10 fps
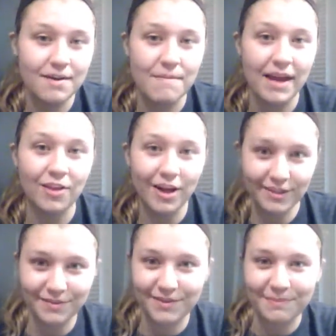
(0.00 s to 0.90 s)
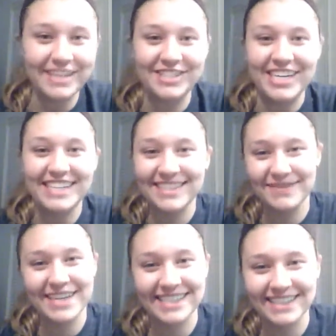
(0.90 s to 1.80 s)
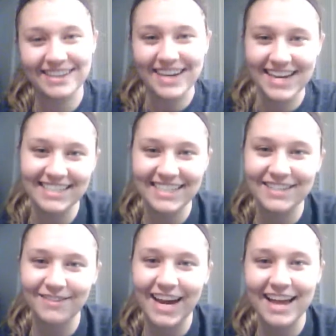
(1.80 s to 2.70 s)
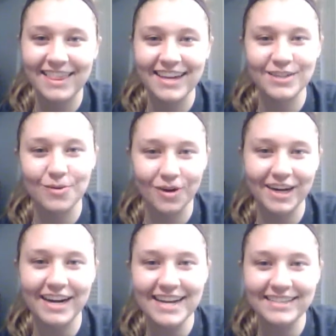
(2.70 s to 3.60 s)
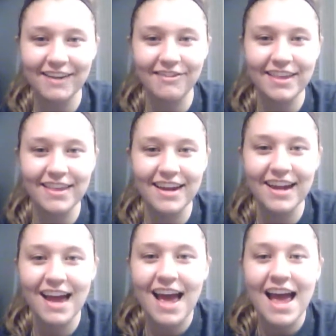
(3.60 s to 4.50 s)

make lots of spreadsheets because they're the easiest way, I think, to organize everything